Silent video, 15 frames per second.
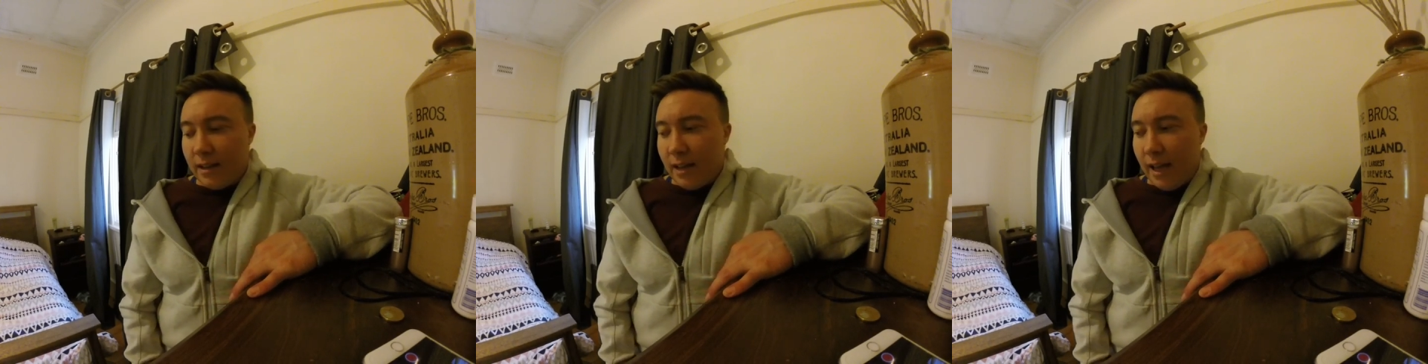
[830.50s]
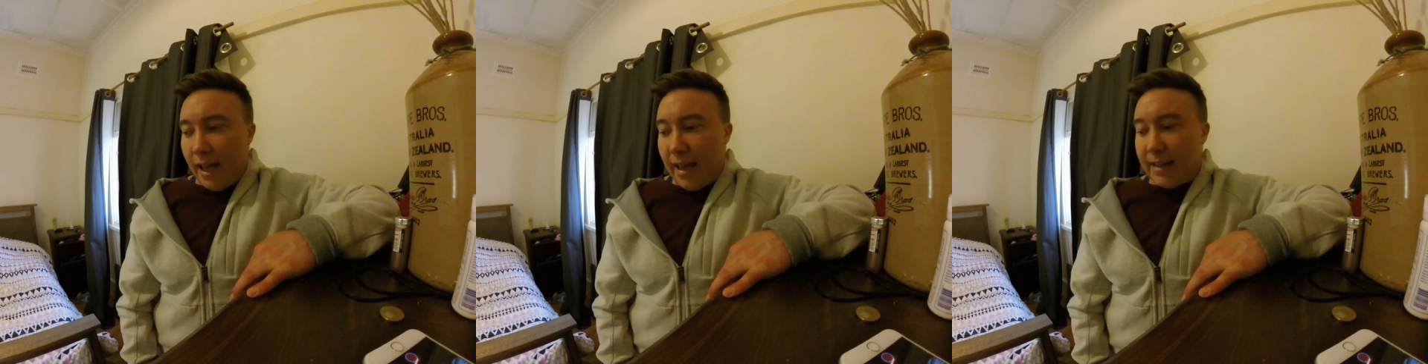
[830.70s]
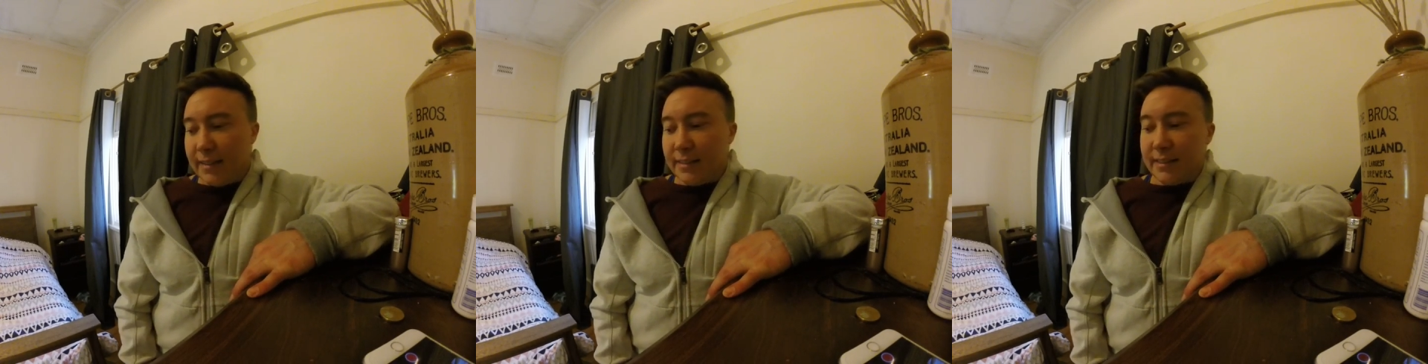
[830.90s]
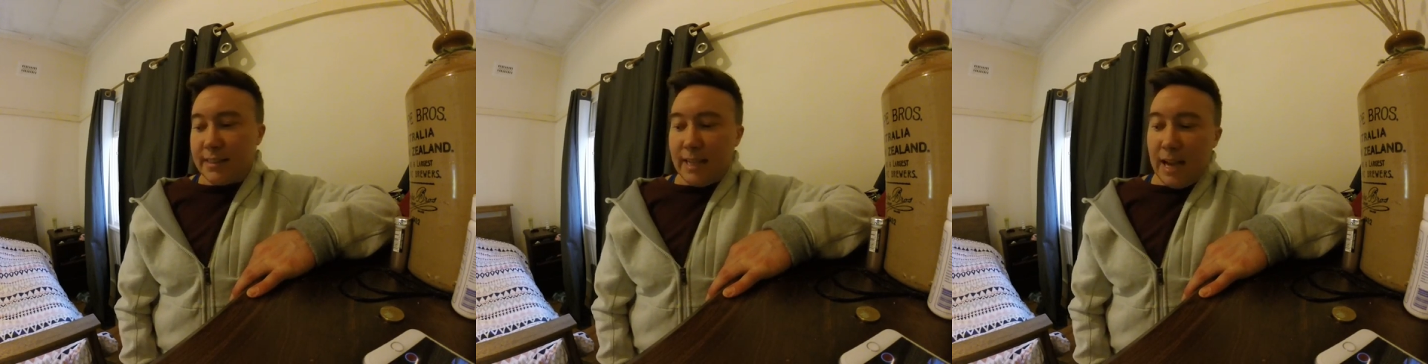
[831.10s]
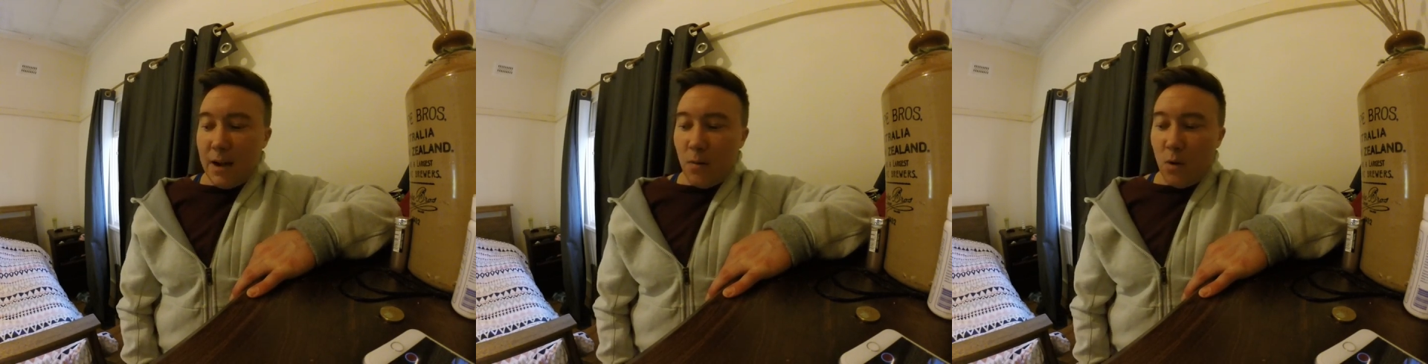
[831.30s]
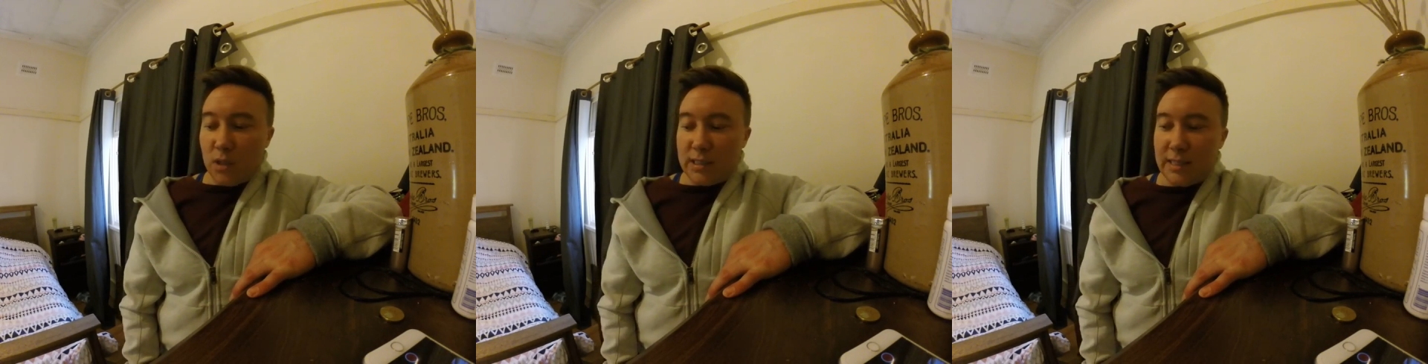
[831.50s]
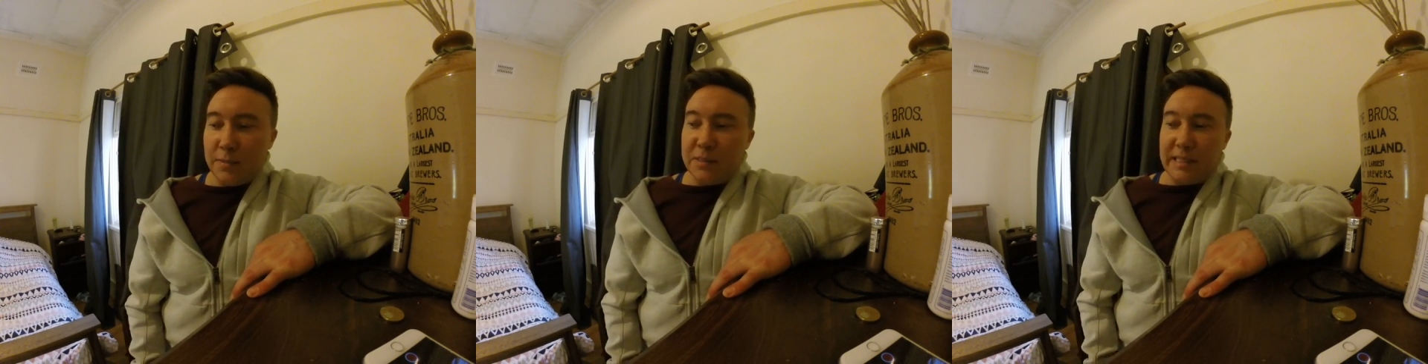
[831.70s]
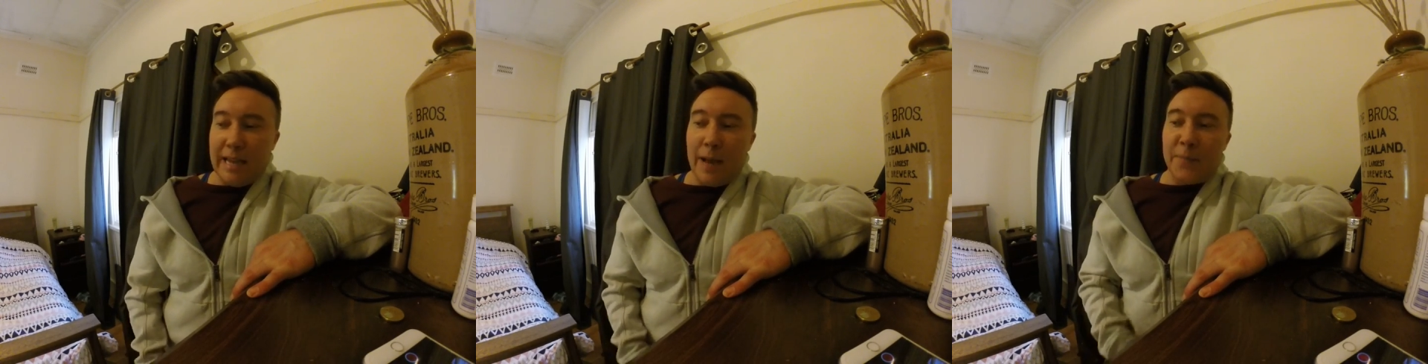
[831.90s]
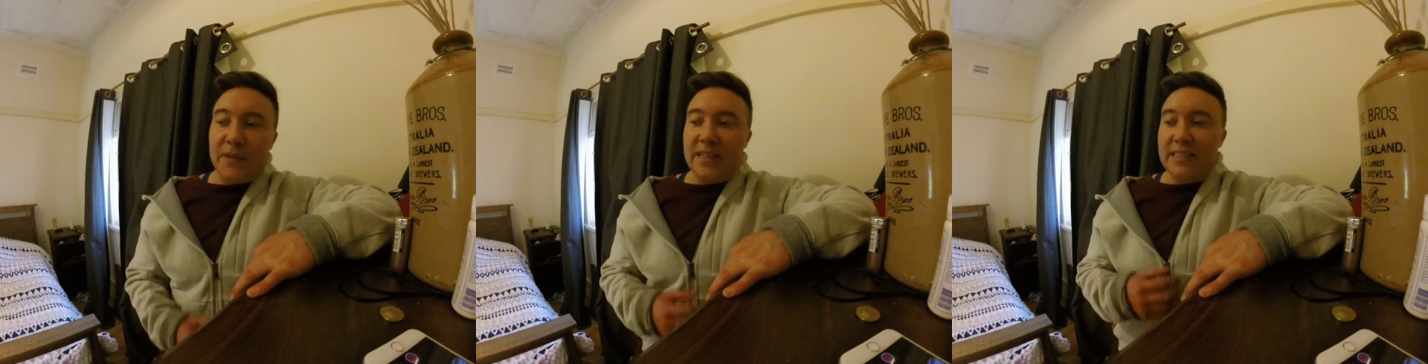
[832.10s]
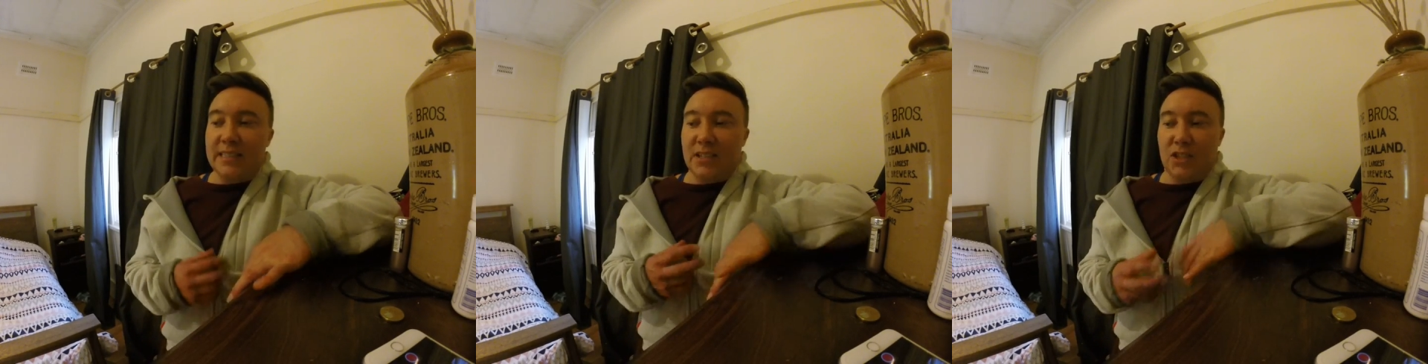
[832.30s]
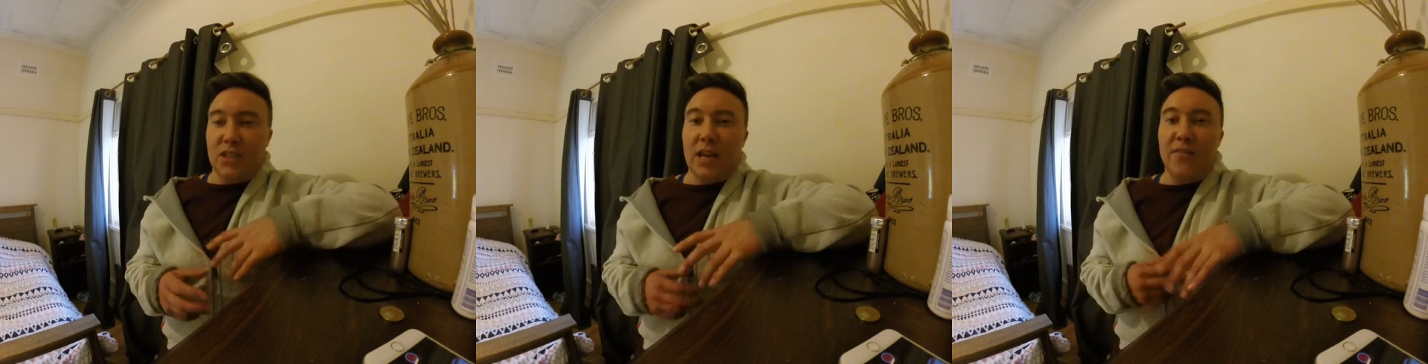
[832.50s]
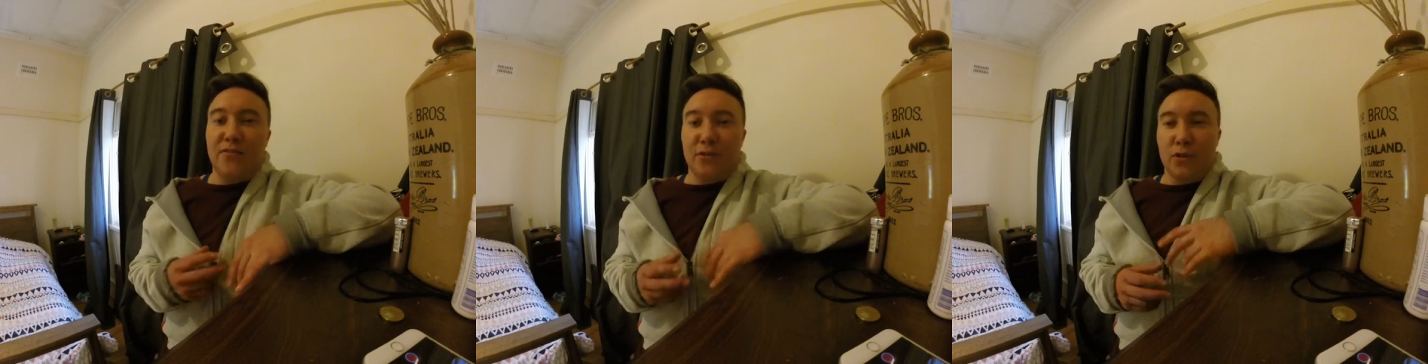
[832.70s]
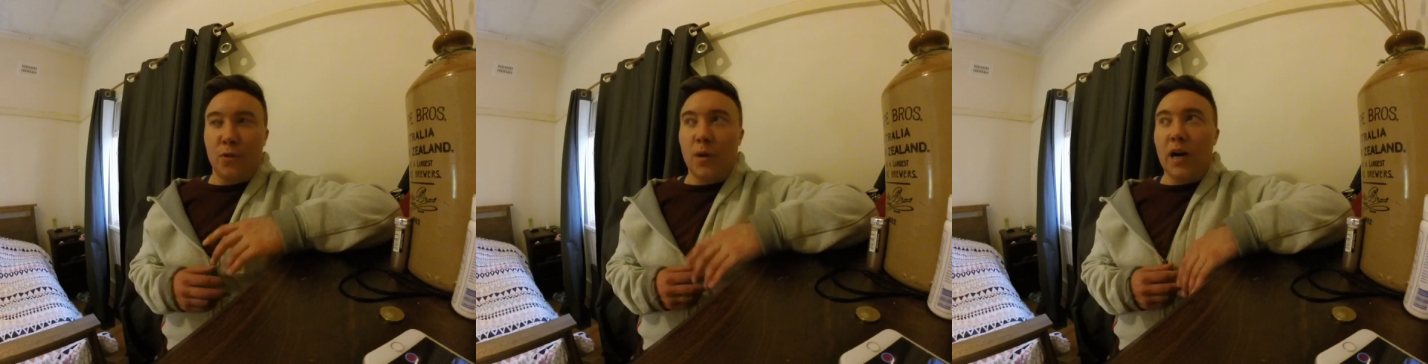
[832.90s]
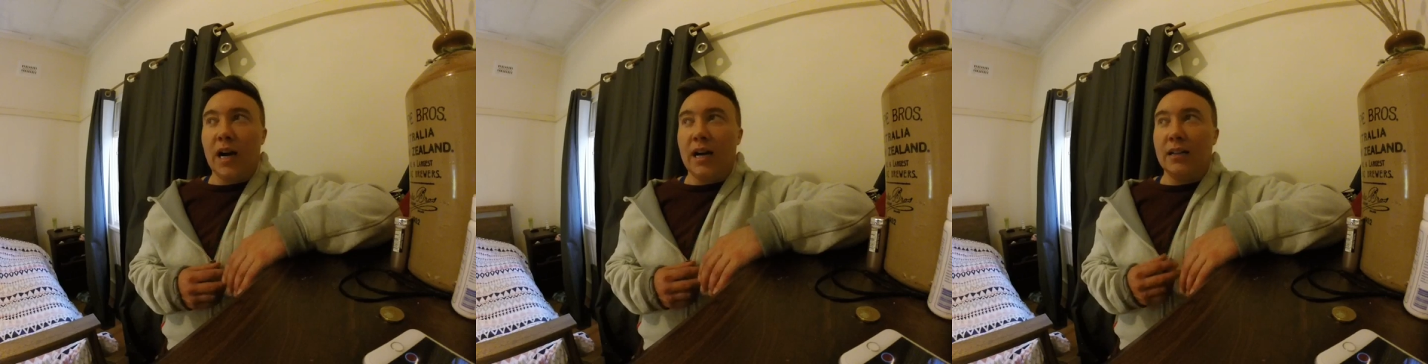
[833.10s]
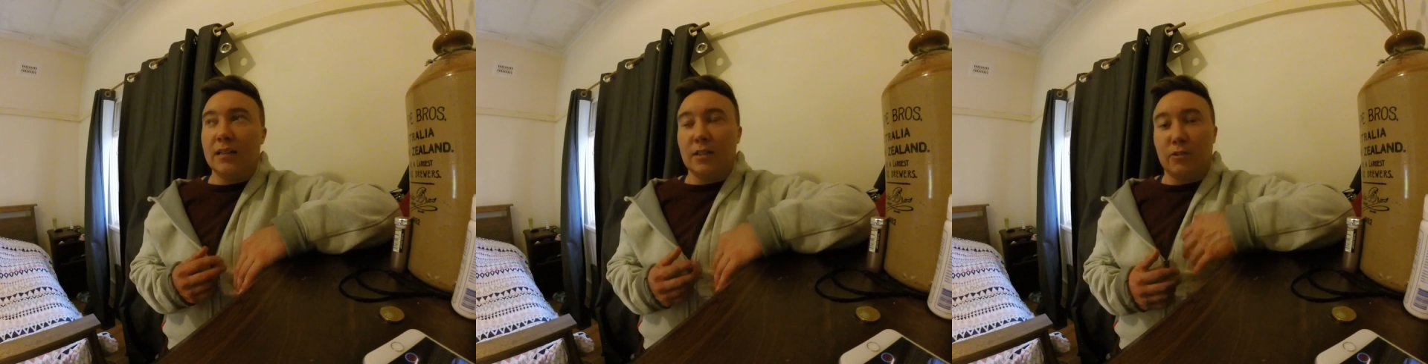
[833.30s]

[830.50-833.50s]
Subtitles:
And what seems to happen is I do that for a while,